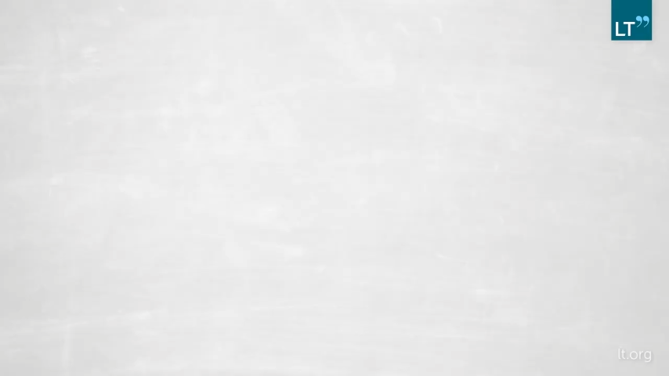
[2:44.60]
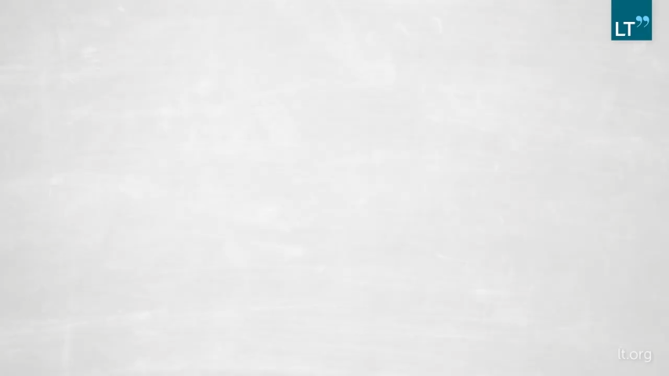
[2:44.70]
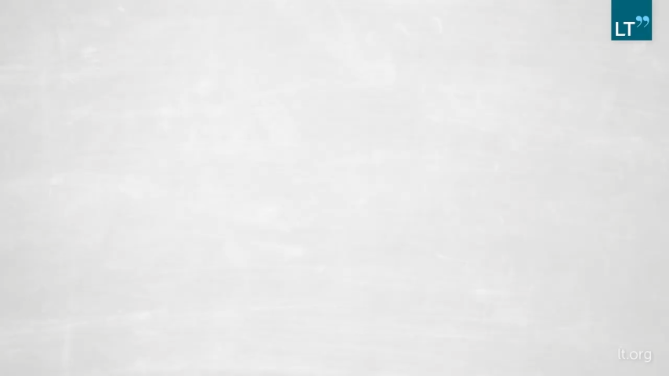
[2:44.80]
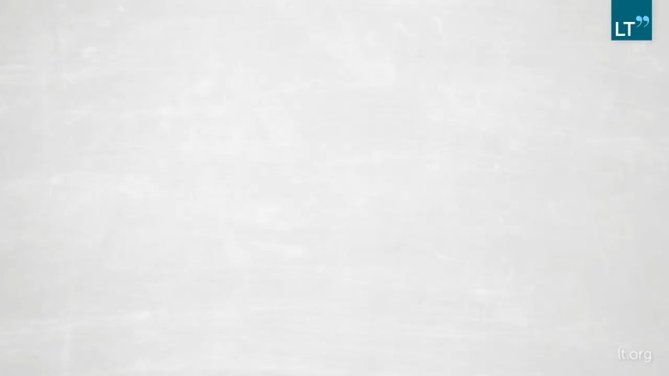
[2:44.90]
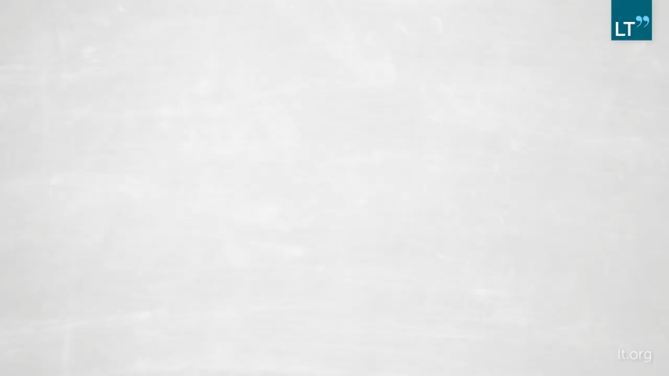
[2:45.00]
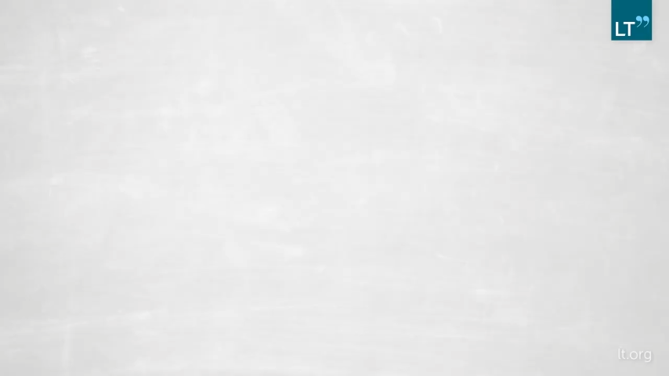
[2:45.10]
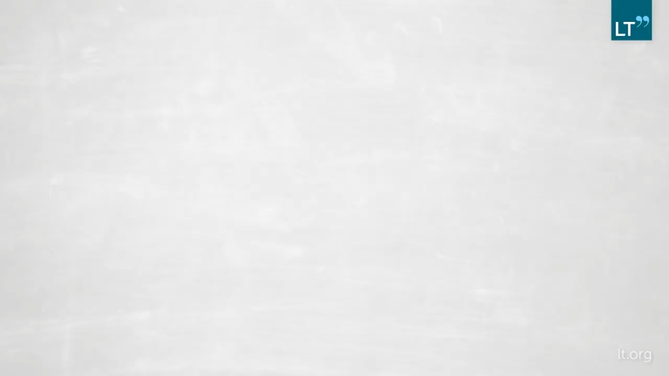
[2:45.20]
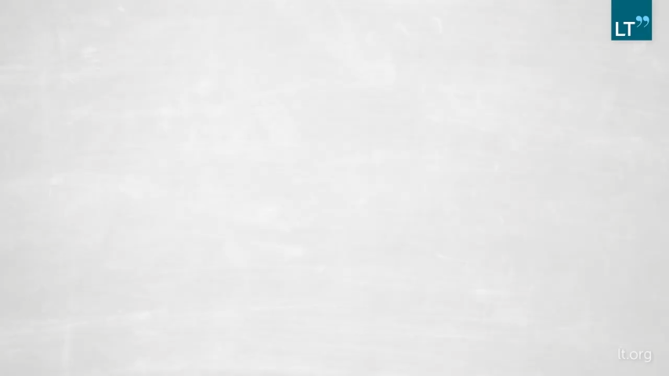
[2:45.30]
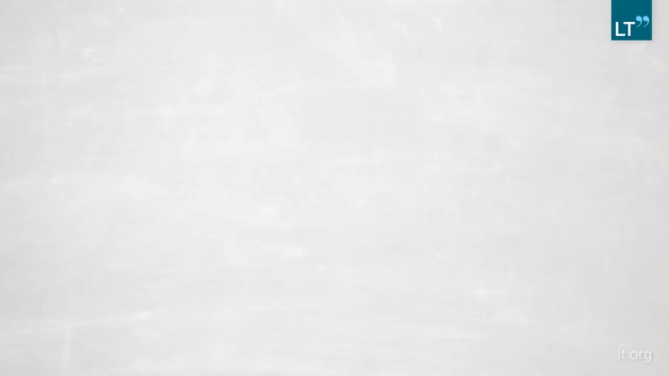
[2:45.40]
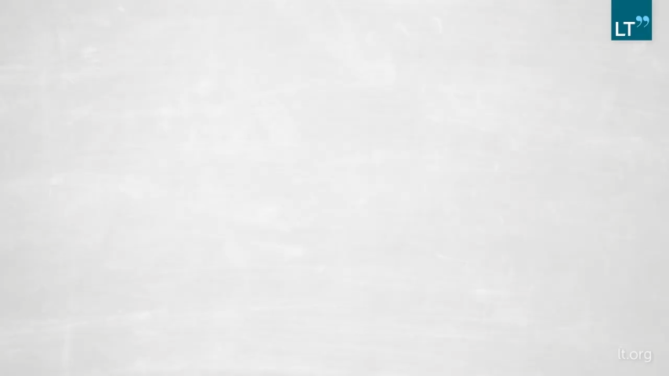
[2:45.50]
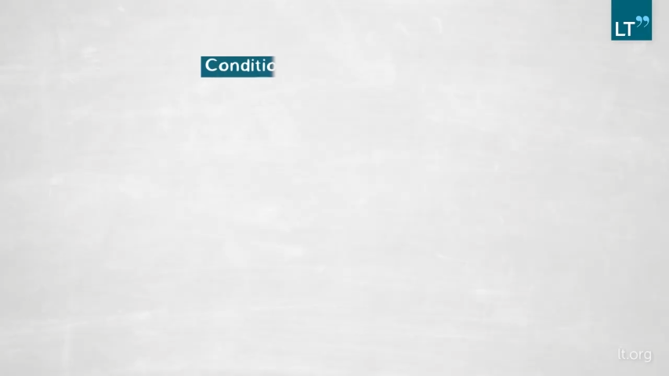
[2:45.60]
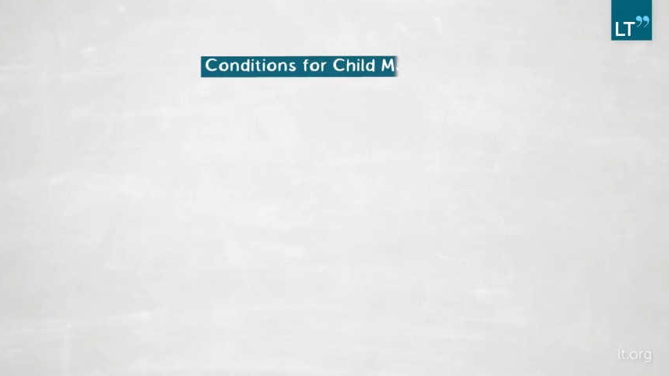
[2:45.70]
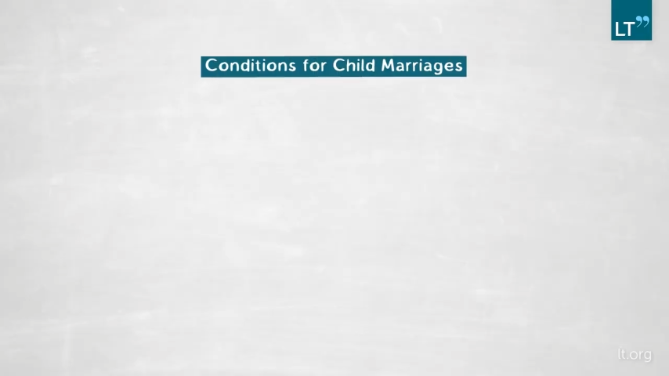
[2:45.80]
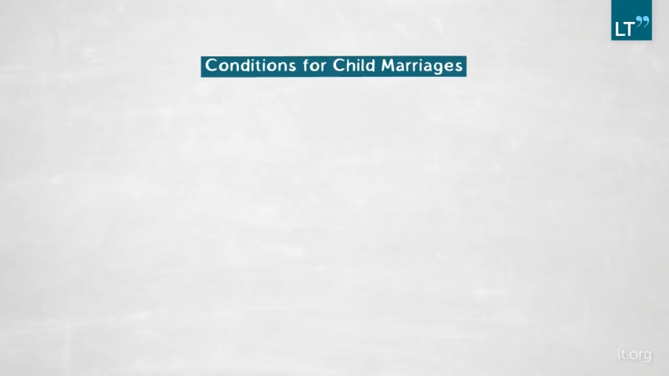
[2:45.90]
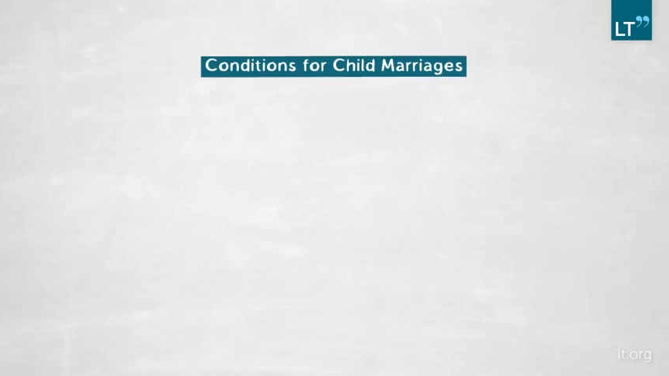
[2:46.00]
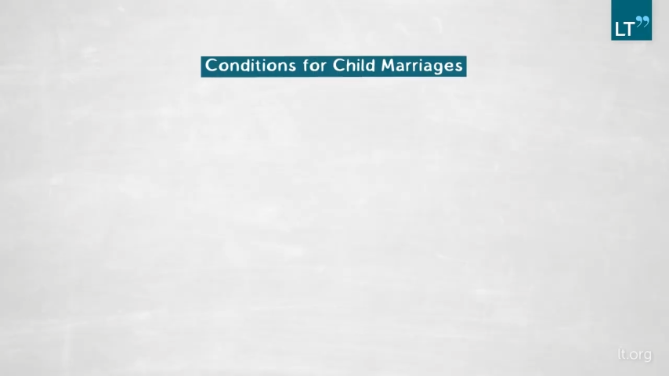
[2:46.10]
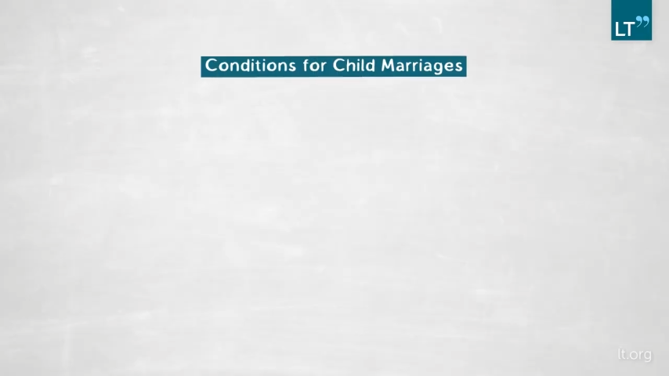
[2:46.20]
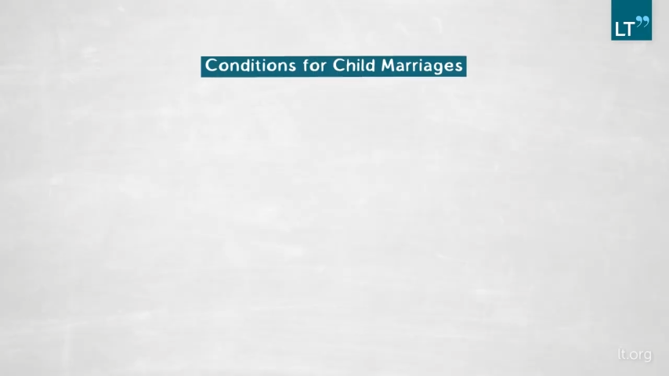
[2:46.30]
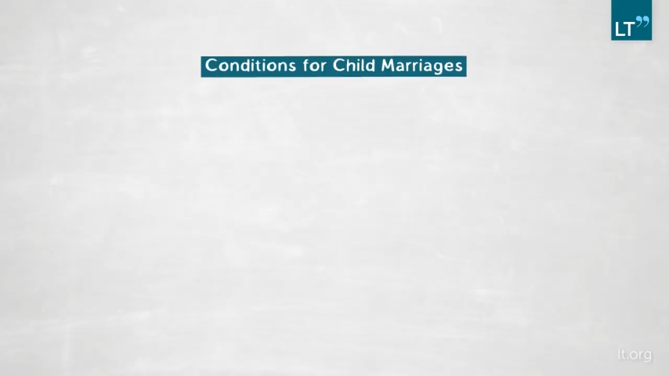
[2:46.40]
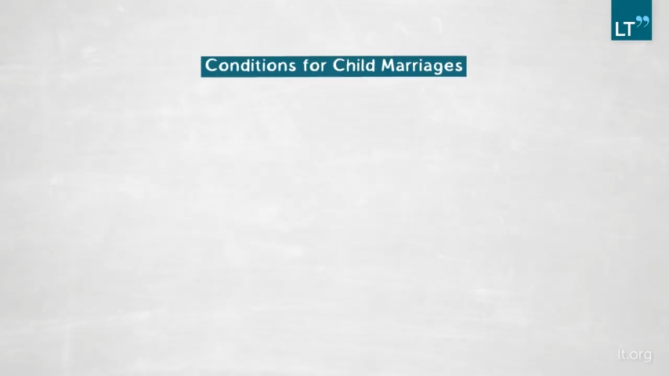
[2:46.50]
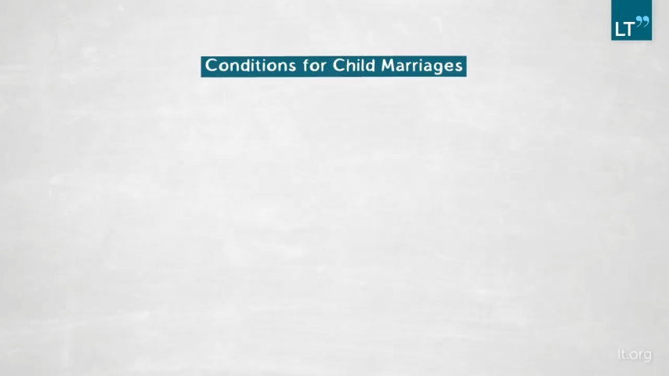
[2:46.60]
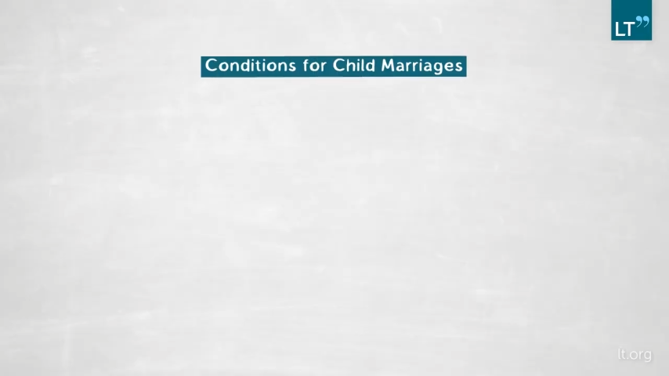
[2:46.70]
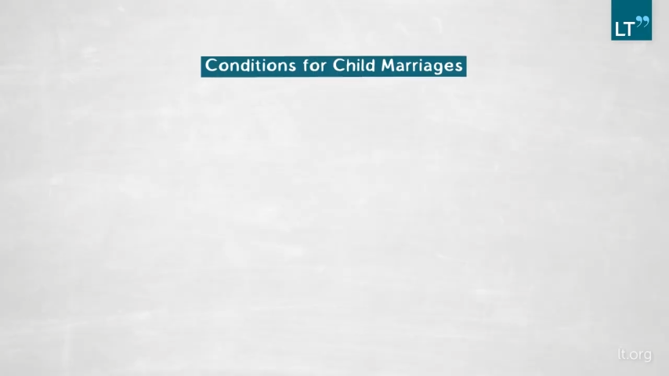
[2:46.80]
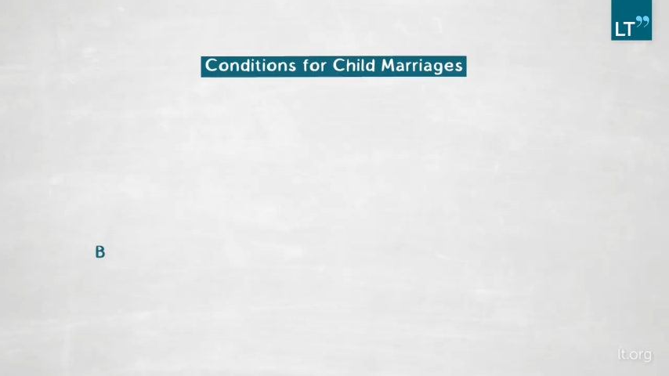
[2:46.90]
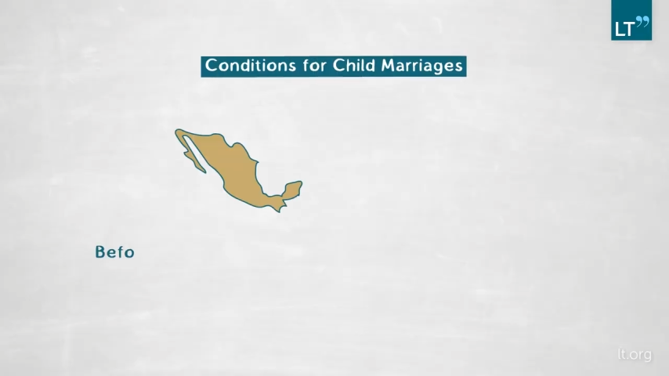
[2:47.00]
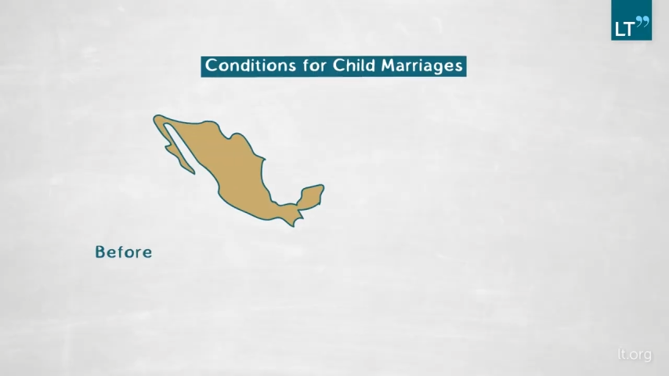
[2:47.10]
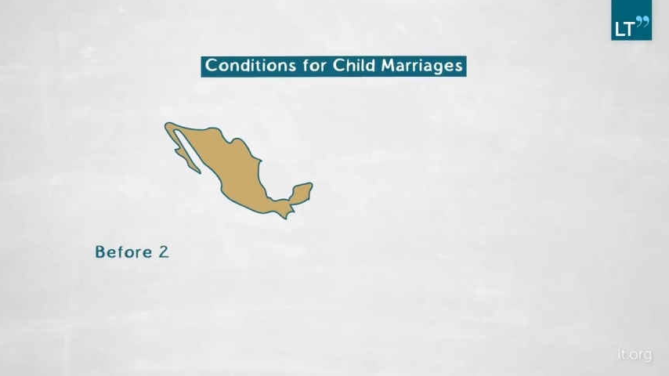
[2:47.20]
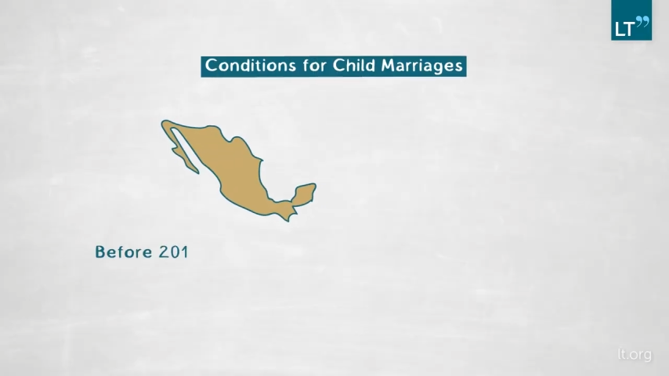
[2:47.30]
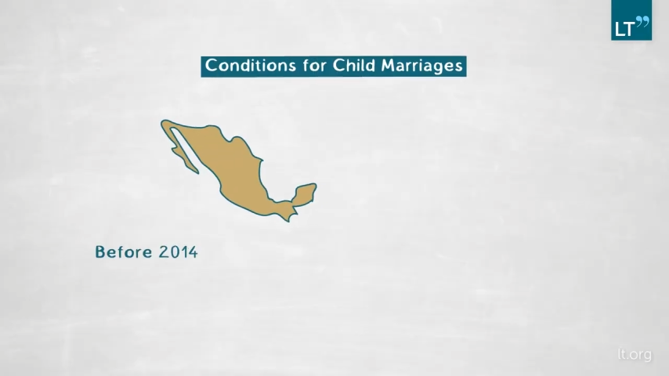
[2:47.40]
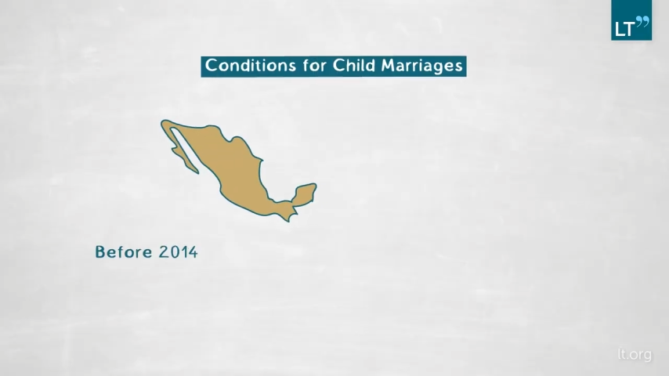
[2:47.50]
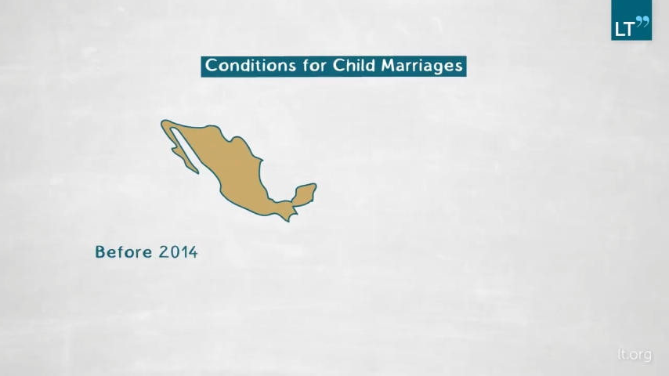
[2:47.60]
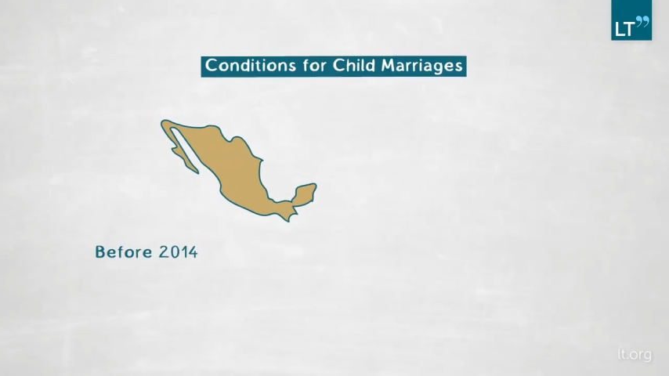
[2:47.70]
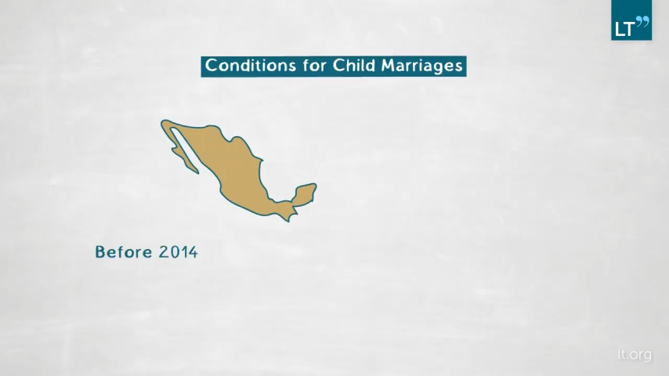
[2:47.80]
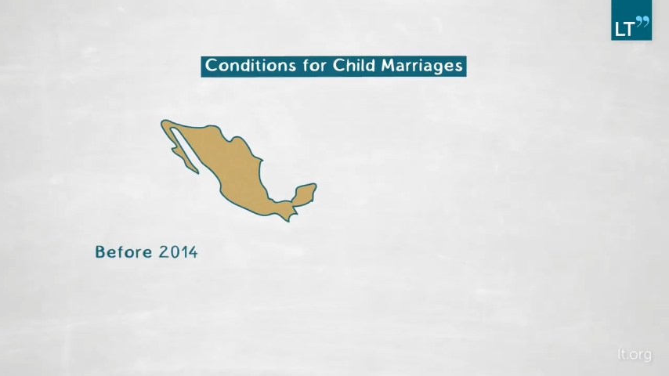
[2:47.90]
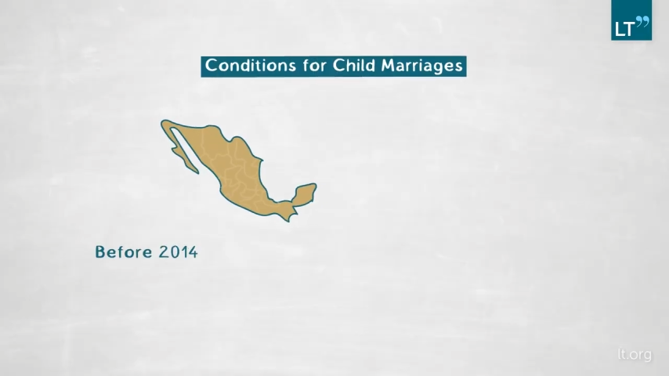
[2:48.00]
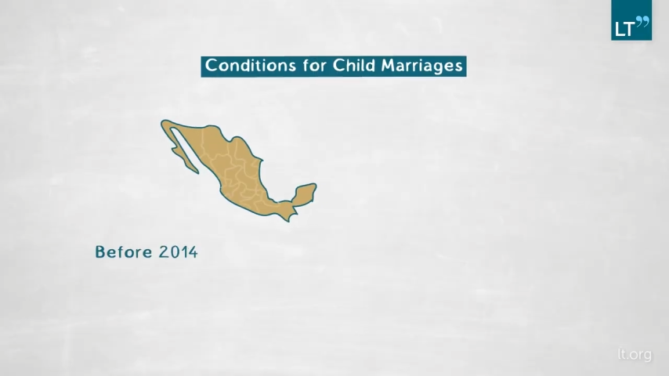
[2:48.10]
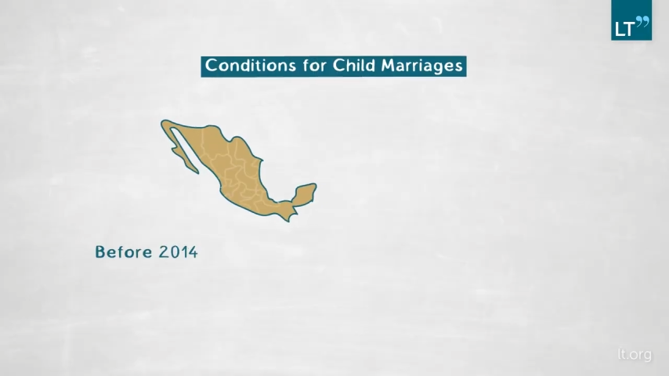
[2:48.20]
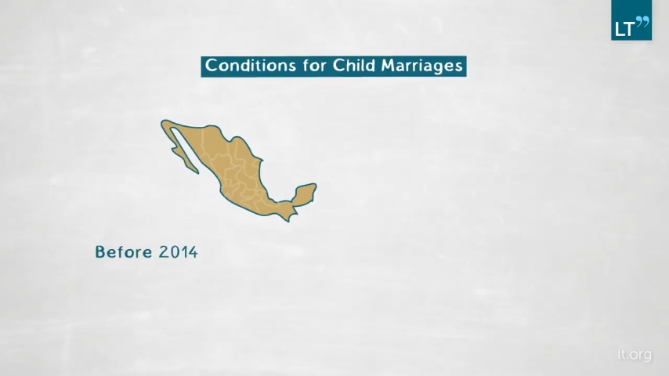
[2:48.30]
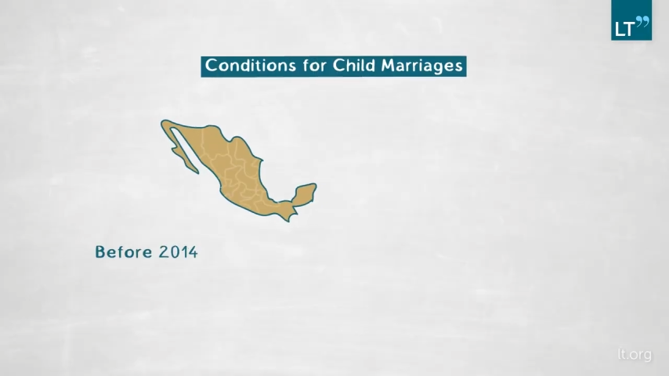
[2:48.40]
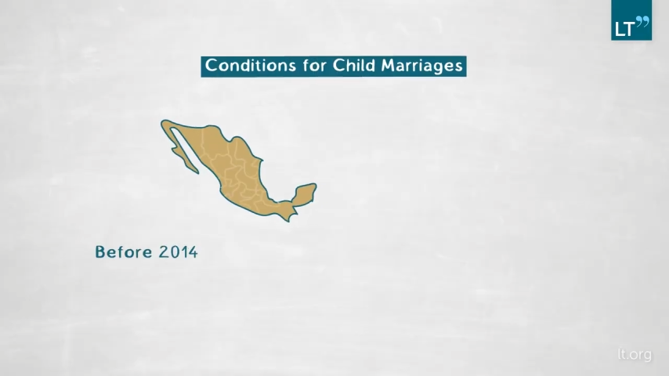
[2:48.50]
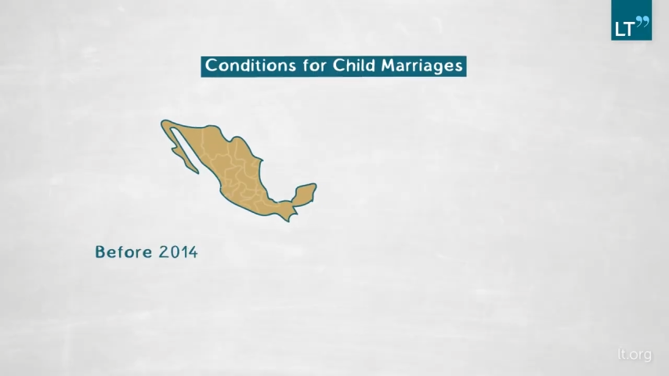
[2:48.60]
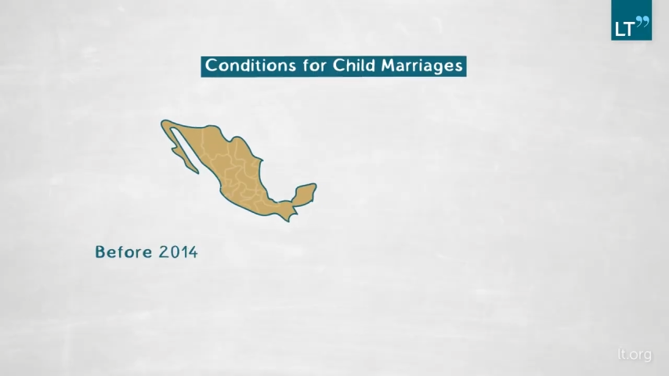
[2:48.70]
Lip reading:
No face is visible, so there are no lips to read.